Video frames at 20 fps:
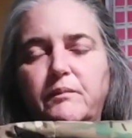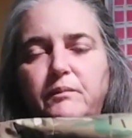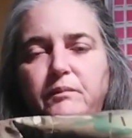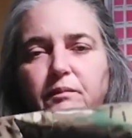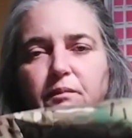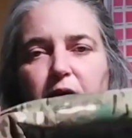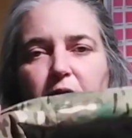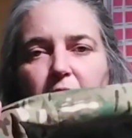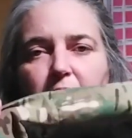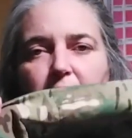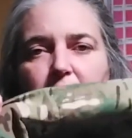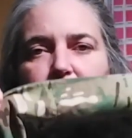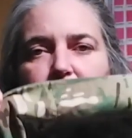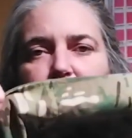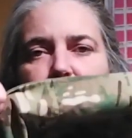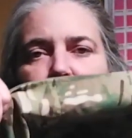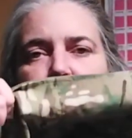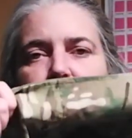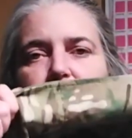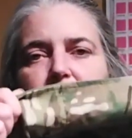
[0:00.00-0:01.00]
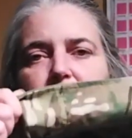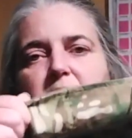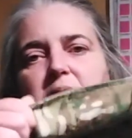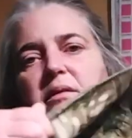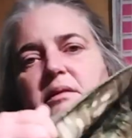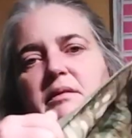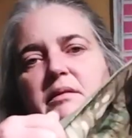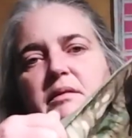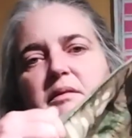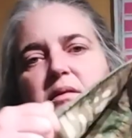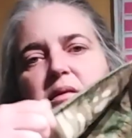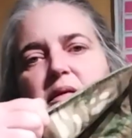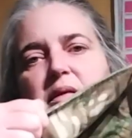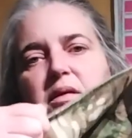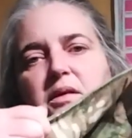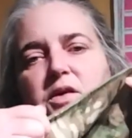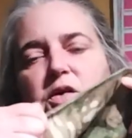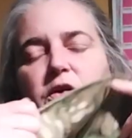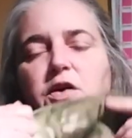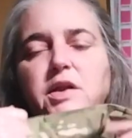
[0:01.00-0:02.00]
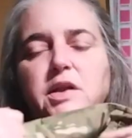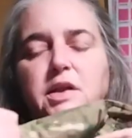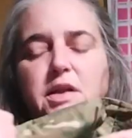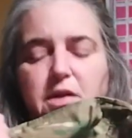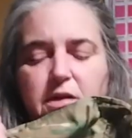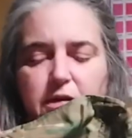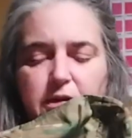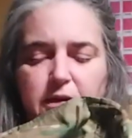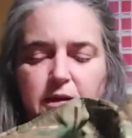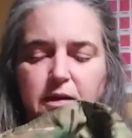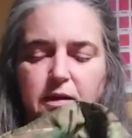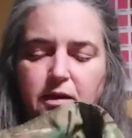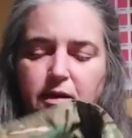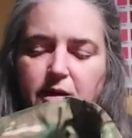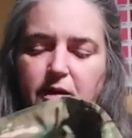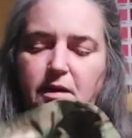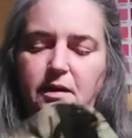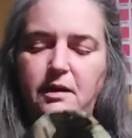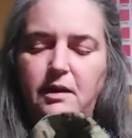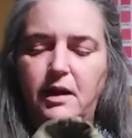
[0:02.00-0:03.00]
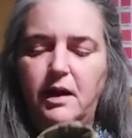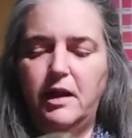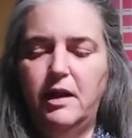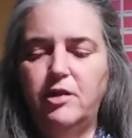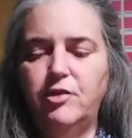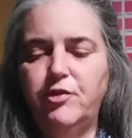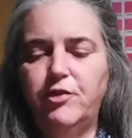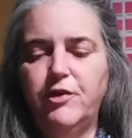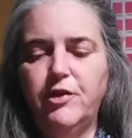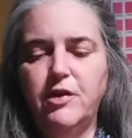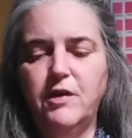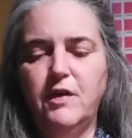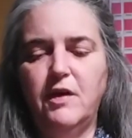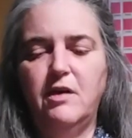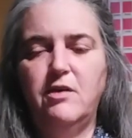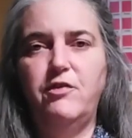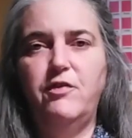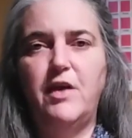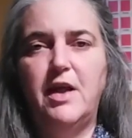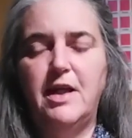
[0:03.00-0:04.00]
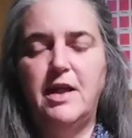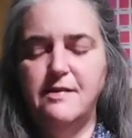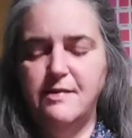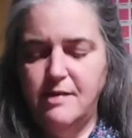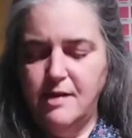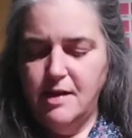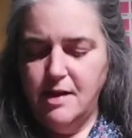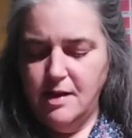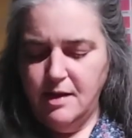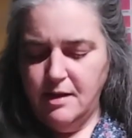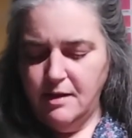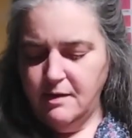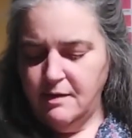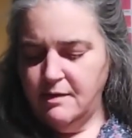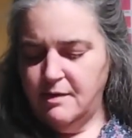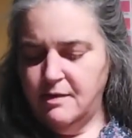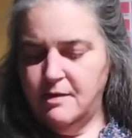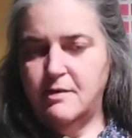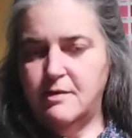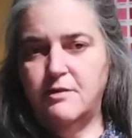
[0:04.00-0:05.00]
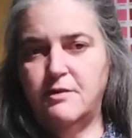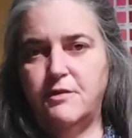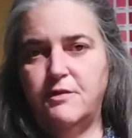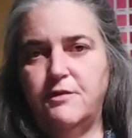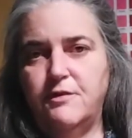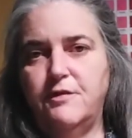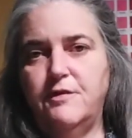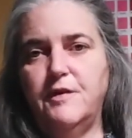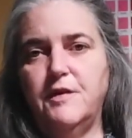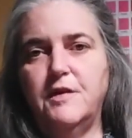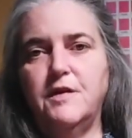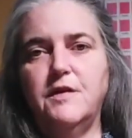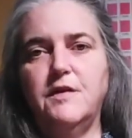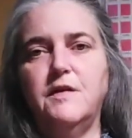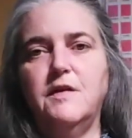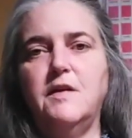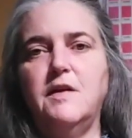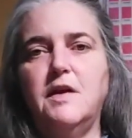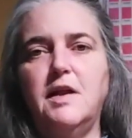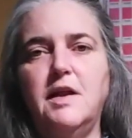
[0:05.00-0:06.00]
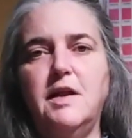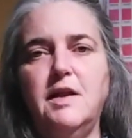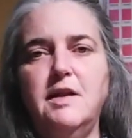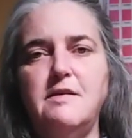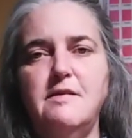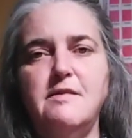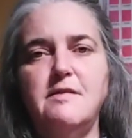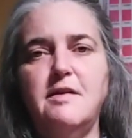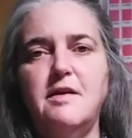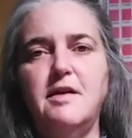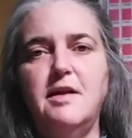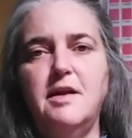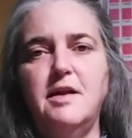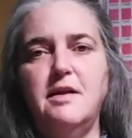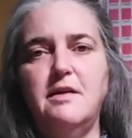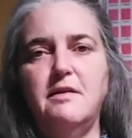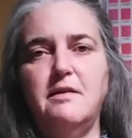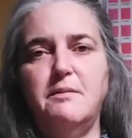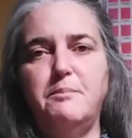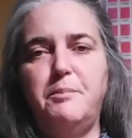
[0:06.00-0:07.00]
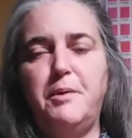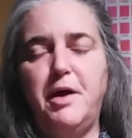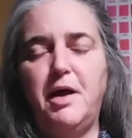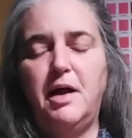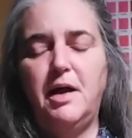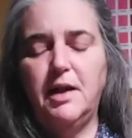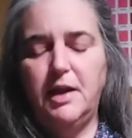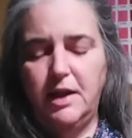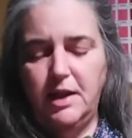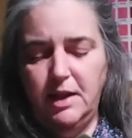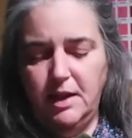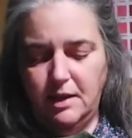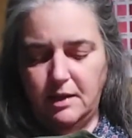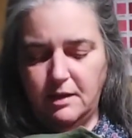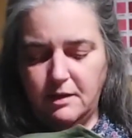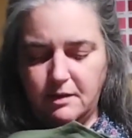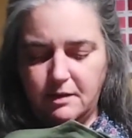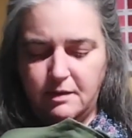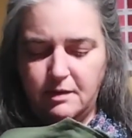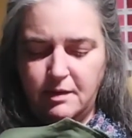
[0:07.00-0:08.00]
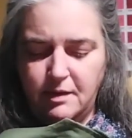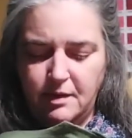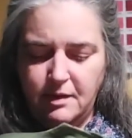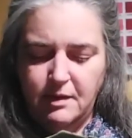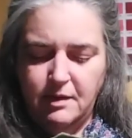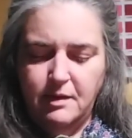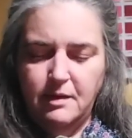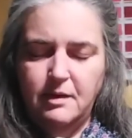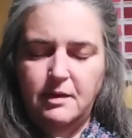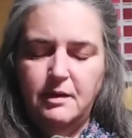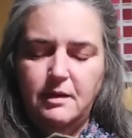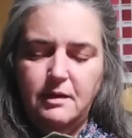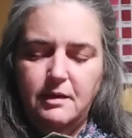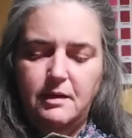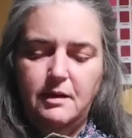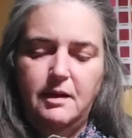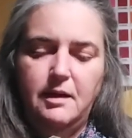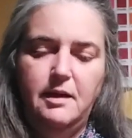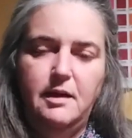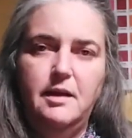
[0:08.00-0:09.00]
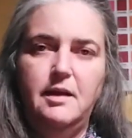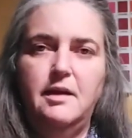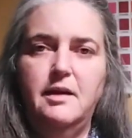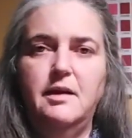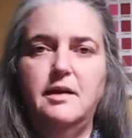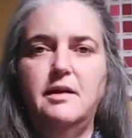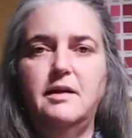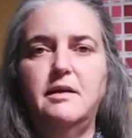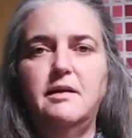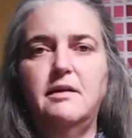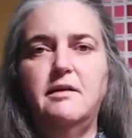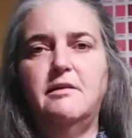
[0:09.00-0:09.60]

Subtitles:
lining the hood, and for the facings, for the inside of the pocket, and